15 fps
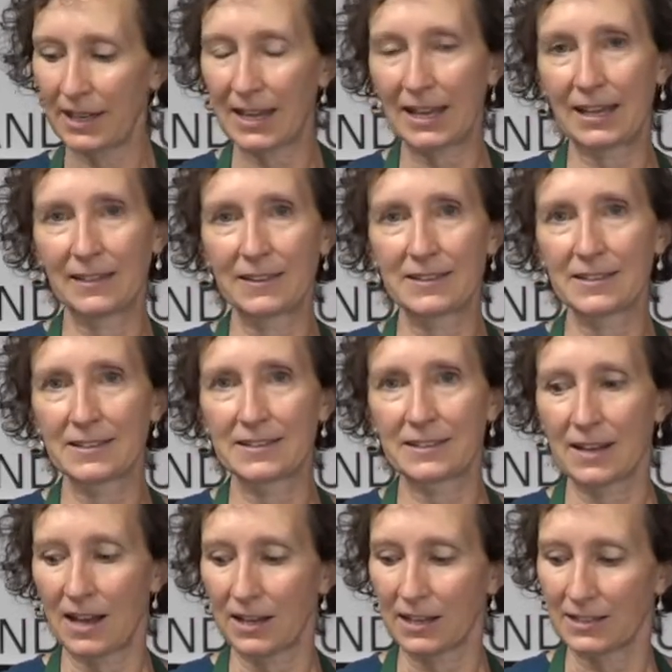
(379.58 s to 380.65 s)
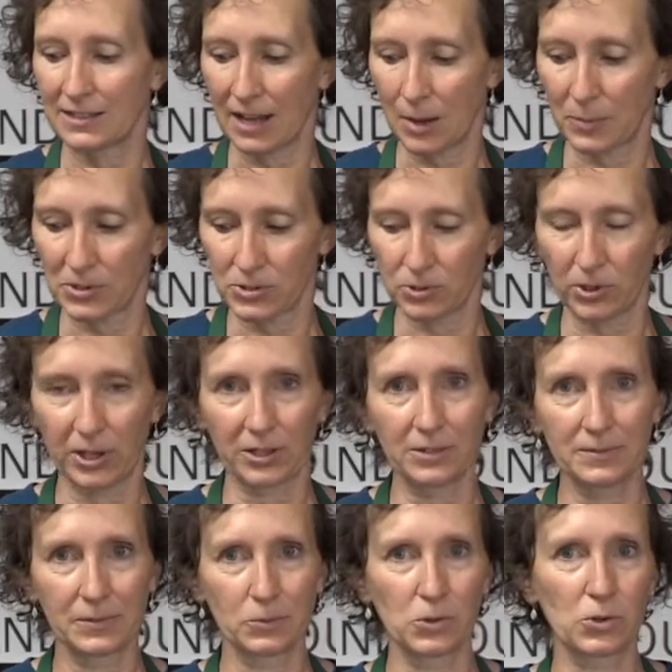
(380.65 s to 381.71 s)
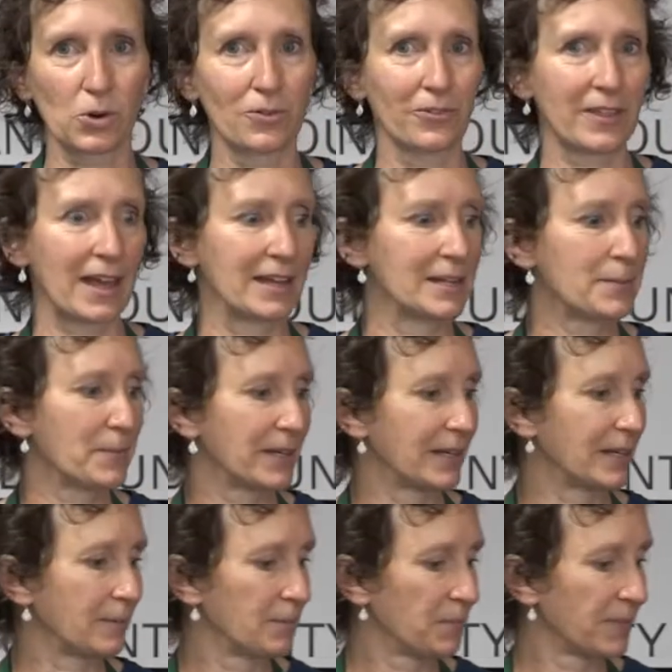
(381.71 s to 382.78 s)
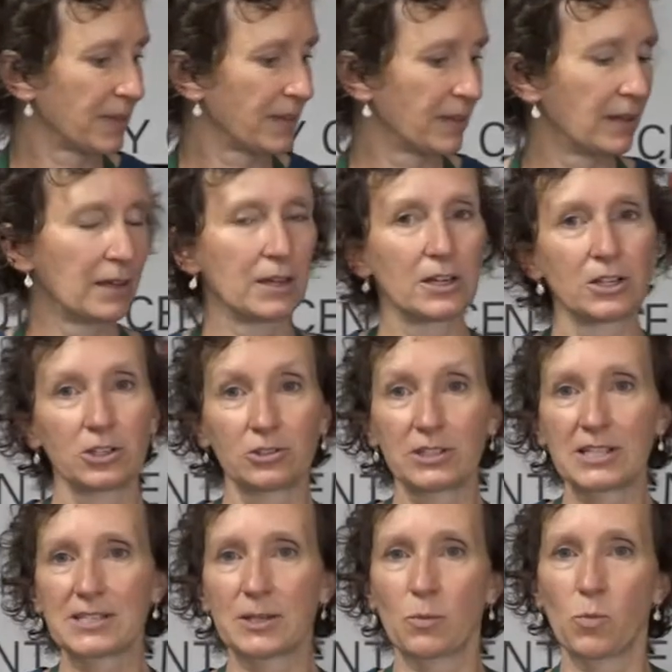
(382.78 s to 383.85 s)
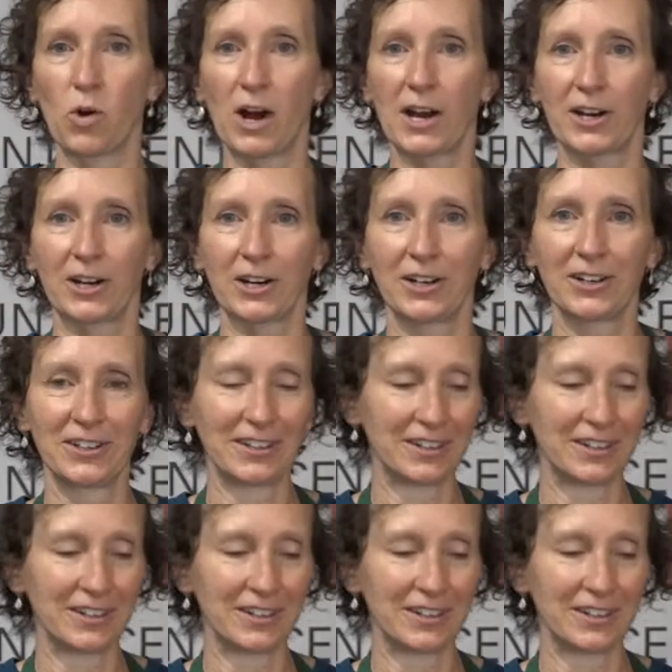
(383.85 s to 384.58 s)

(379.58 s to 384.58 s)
and this is an Akadama soil. We'll go over that in a minute. You'll need some water,